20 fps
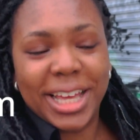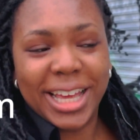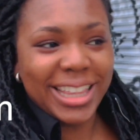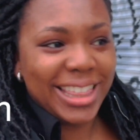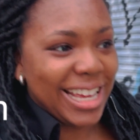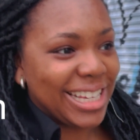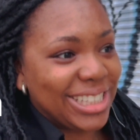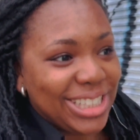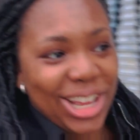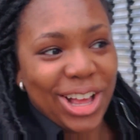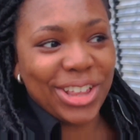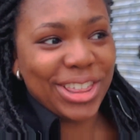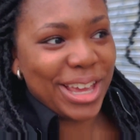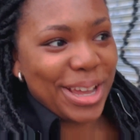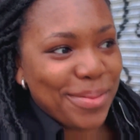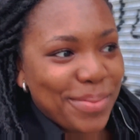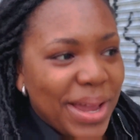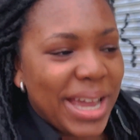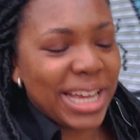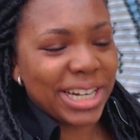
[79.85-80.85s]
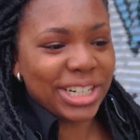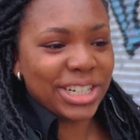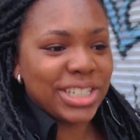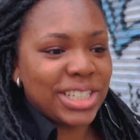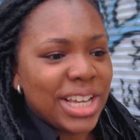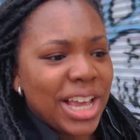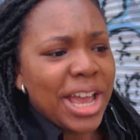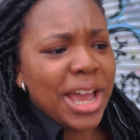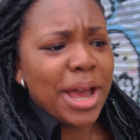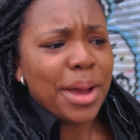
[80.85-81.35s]
That's all that matters.
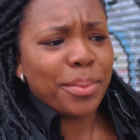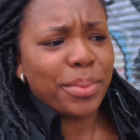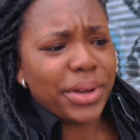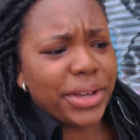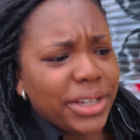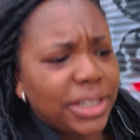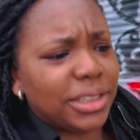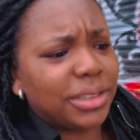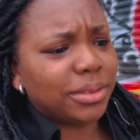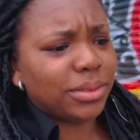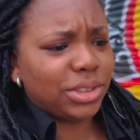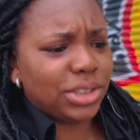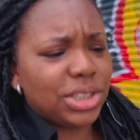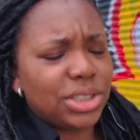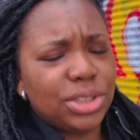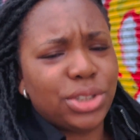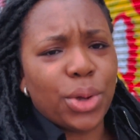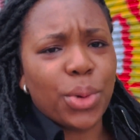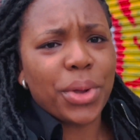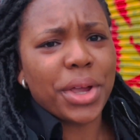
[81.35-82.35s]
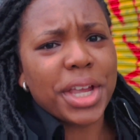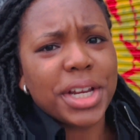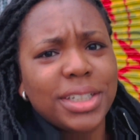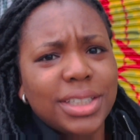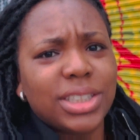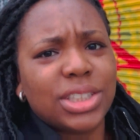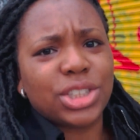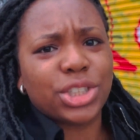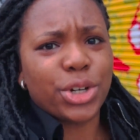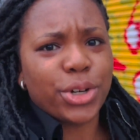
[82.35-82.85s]
But just don't get
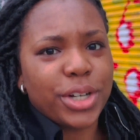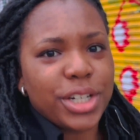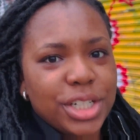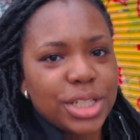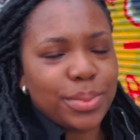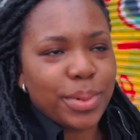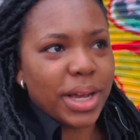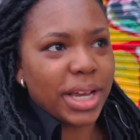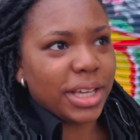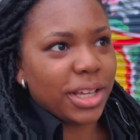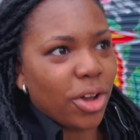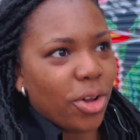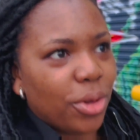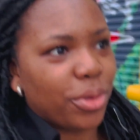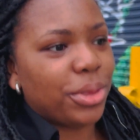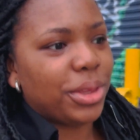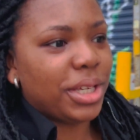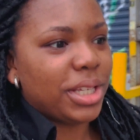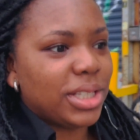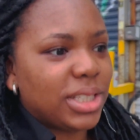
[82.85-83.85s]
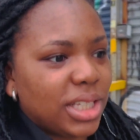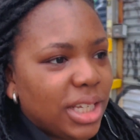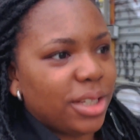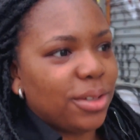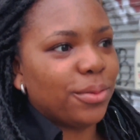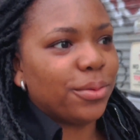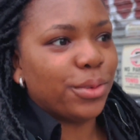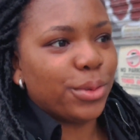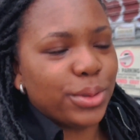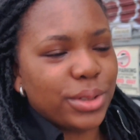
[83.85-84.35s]
discouraged by all these
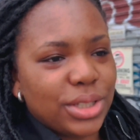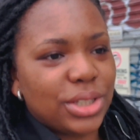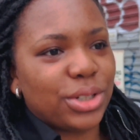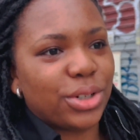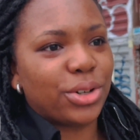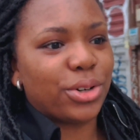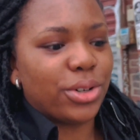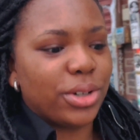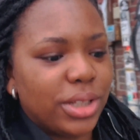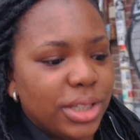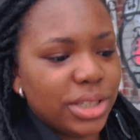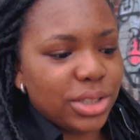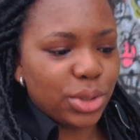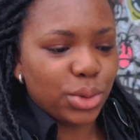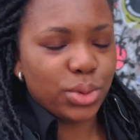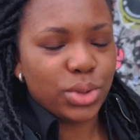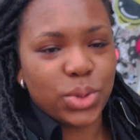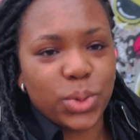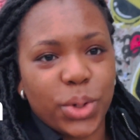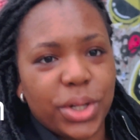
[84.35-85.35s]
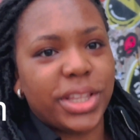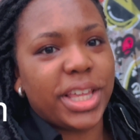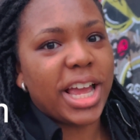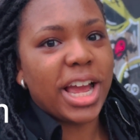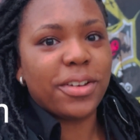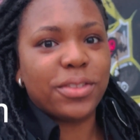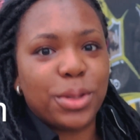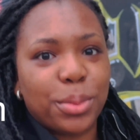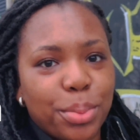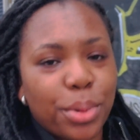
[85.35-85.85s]
influencer girlies who swear they
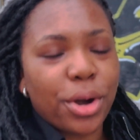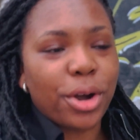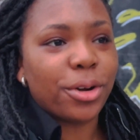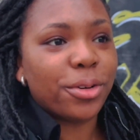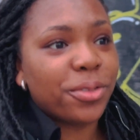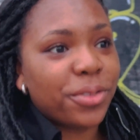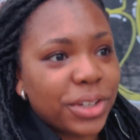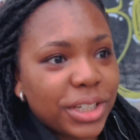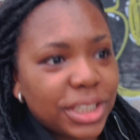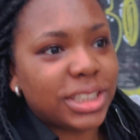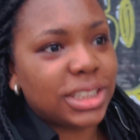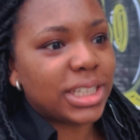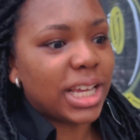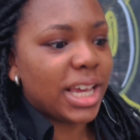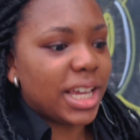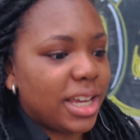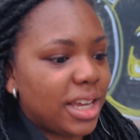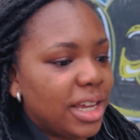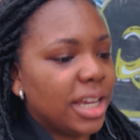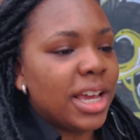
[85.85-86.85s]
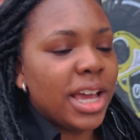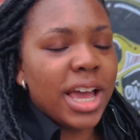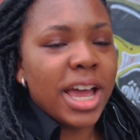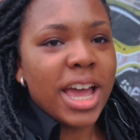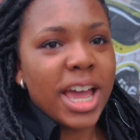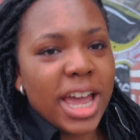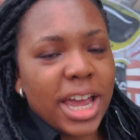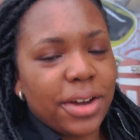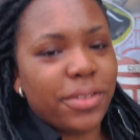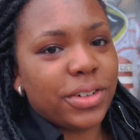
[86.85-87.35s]
have the perfect day
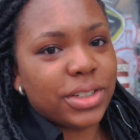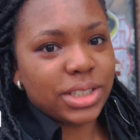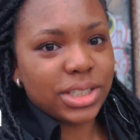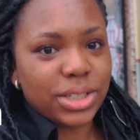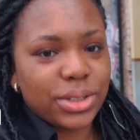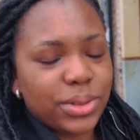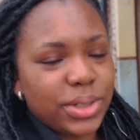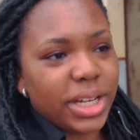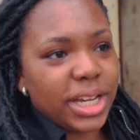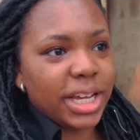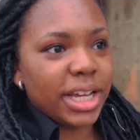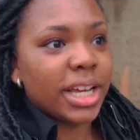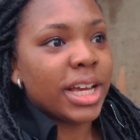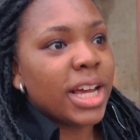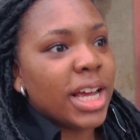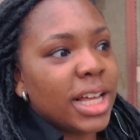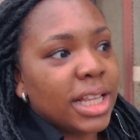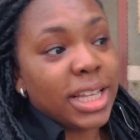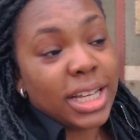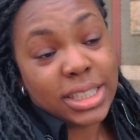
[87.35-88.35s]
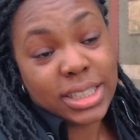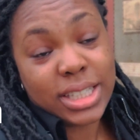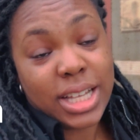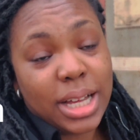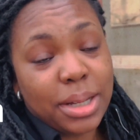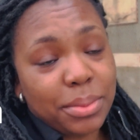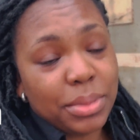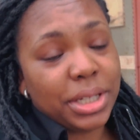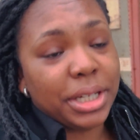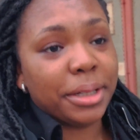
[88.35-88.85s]
every single day. That's
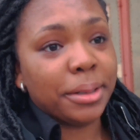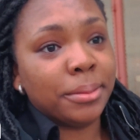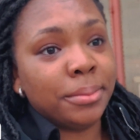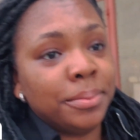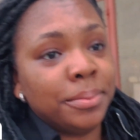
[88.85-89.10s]
not me.